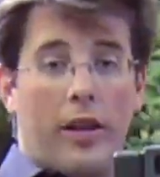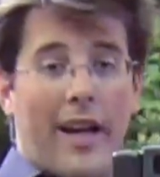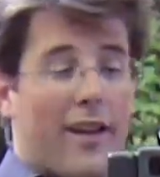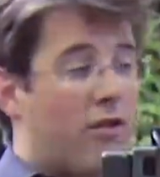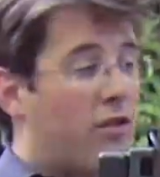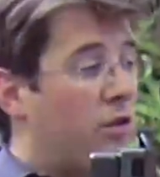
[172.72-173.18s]
the
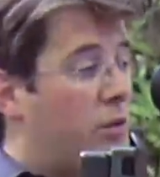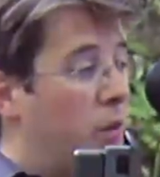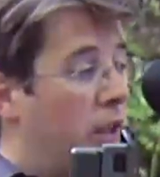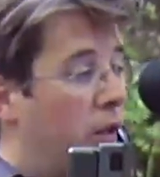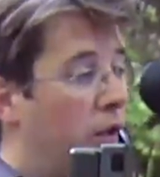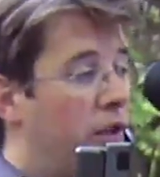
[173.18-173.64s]
extras
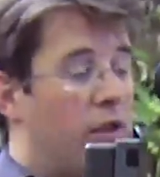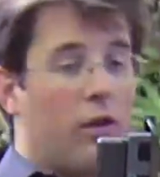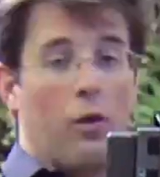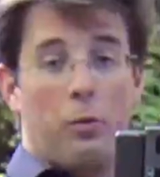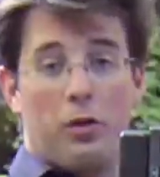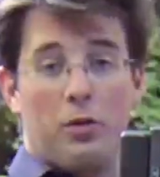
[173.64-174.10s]
we could
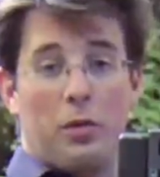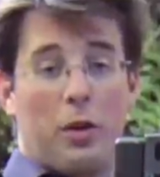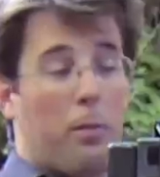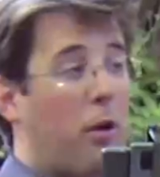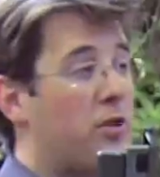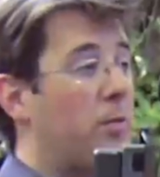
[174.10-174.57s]

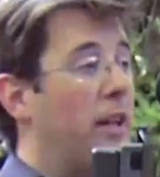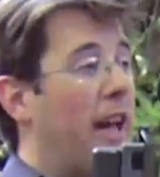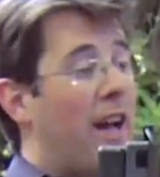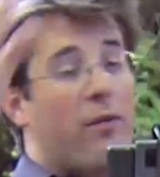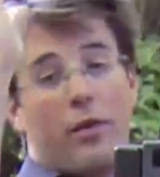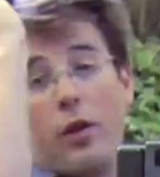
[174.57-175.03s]
possibly
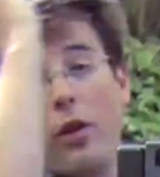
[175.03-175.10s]
have. We've